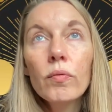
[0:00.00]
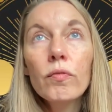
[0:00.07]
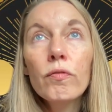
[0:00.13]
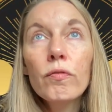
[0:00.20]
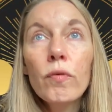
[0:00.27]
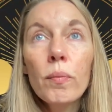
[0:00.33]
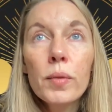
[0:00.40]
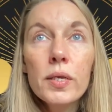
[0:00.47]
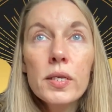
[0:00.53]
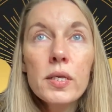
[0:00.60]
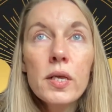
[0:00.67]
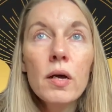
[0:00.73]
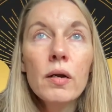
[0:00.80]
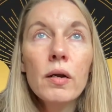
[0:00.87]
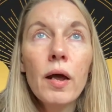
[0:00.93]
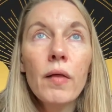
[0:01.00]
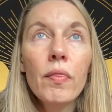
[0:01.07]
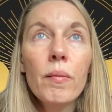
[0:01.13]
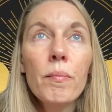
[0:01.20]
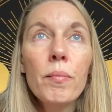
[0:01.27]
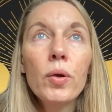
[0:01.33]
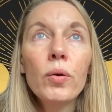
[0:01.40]
from the sun and
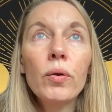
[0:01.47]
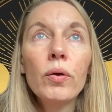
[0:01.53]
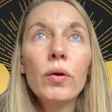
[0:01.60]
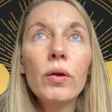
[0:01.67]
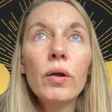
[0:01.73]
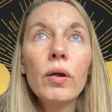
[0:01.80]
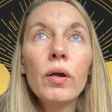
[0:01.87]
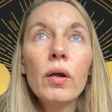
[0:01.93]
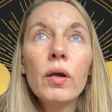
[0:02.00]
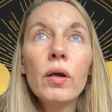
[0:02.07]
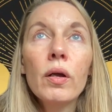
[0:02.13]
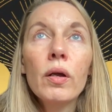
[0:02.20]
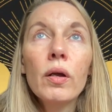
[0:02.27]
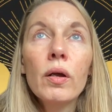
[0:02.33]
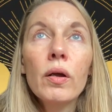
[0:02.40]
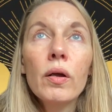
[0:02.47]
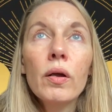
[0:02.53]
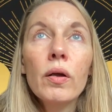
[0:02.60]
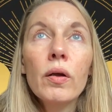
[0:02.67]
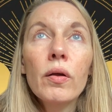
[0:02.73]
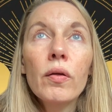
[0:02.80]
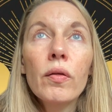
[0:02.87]
the moon
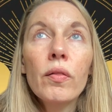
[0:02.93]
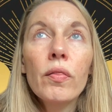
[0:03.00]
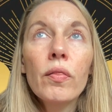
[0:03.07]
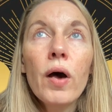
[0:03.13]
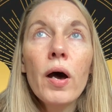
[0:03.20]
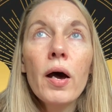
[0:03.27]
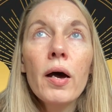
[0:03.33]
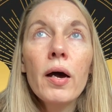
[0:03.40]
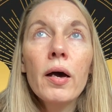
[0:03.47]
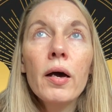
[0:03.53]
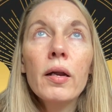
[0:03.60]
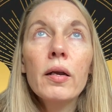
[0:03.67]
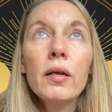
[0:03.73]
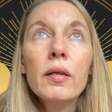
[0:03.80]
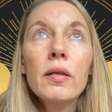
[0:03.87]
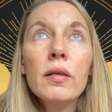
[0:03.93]
that